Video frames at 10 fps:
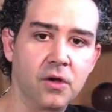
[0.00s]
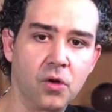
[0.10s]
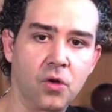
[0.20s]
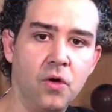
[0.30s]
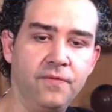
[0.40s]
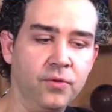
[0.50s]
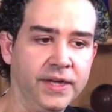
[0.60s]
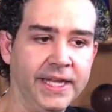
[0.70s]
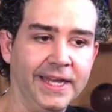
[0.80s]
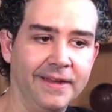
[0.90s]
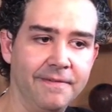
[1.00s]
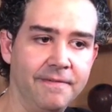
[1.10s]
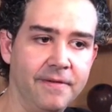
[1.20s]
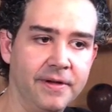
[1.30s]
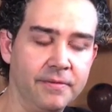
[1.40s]
hopefully
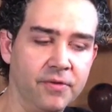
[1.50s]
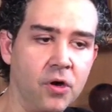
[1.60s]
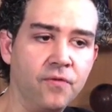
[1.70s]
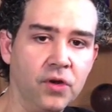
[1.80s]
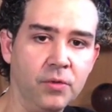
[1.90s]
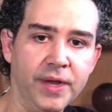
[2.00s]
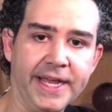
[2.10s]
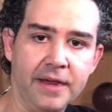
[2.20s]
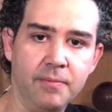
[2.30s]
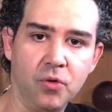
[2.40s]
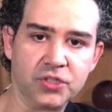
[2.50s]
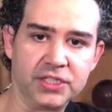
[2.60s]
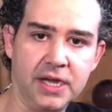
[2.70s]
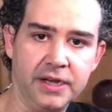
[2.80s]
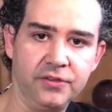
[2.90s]
we get more
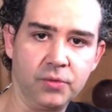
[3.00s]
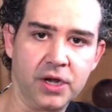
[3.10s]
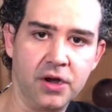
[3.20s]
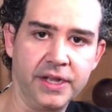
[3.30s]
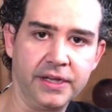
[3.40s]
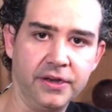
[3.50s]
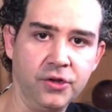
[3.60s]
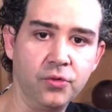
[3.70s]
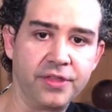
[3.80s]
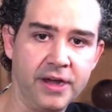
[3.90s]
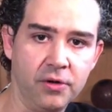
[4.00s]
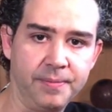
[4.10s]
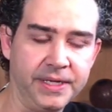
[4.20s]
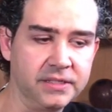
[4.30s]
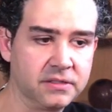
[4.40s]
studies regarding new
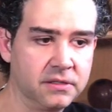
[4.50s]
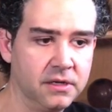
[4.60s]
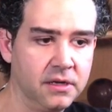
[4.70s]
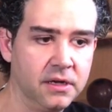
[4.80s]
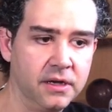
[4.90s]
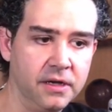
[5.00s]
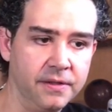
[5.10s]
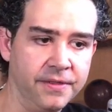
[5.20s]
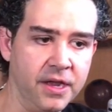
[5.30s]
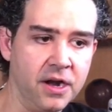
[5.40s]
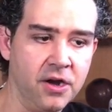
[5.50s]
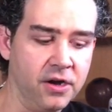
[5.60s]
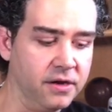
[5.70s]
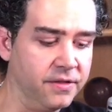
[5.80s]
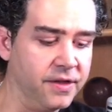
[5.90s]
therapies that
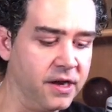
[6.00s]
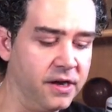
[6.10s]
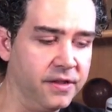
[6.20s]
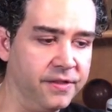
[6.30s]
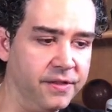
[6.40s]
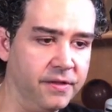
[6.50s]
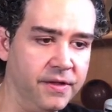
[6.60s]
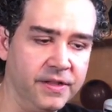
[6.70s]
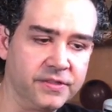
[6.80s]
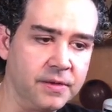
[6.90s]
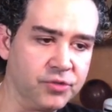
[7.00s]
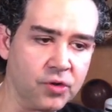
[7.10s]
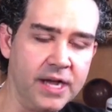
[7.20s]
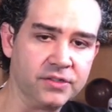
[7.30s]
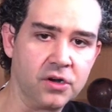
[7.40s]
are there, and some
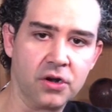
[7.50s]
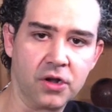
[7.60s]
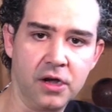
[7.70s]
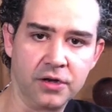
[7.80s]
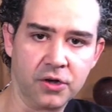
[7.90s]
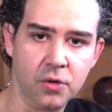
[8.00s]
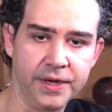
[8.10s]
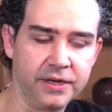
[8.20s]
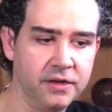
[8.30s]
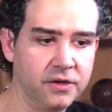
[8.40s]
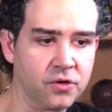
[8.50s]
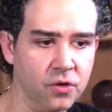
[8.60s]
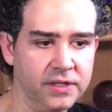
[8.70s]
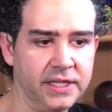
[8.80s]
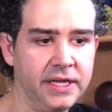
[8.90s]
trials that are ongoing
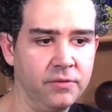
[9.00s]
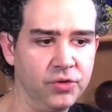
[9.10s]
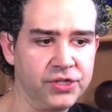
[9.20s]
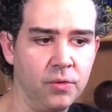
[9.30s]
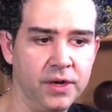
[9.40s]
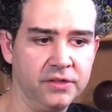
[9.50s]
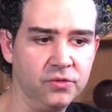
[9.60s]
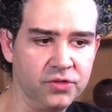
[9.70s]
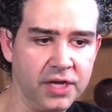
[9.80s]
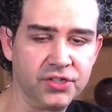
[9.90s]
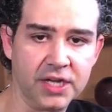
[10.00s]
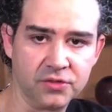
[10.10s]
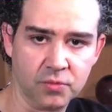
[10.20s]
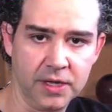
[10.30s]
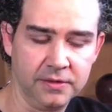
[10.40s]
currently, which I wanted to touch as
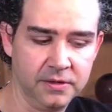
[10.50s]
well.